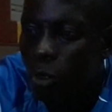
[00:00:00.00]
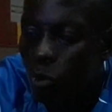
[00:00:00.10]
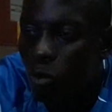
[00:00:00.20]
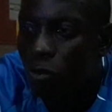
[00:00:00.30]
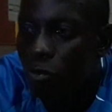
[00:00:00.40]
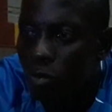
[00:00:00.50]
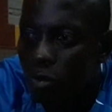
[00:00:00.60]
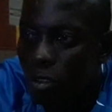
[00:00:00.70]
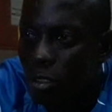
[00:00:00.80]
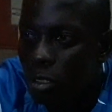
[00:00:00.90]
level of
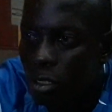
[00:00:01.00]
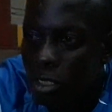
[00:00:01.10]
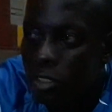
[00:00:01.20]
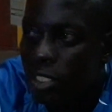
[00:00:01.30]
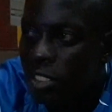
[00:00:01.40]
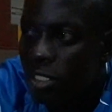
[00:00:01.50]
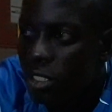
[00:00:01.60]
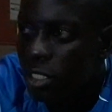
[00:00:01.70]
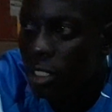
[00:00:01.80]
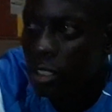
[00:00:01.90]

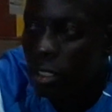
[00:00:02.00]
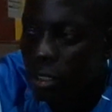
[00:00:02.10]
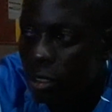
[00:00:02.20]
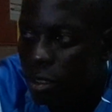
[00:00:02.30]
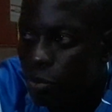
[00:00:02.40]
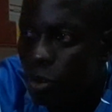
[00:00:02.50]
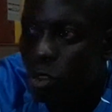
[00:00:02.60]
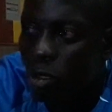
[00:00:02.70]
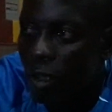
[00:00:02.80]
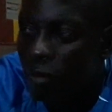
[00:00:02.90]
intensity the
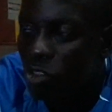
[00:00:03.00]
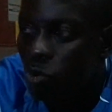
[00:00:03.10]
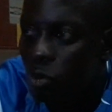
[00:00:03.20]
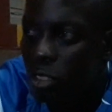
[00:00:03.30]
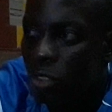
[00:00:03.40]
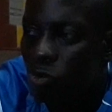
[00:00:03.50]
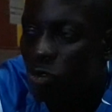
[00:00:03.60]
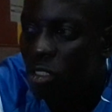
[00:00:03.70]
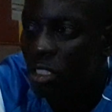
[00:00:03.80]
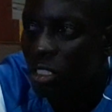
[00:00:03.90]
players have shown in the
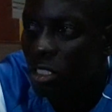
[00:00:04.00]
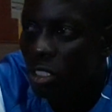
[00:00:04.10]
training,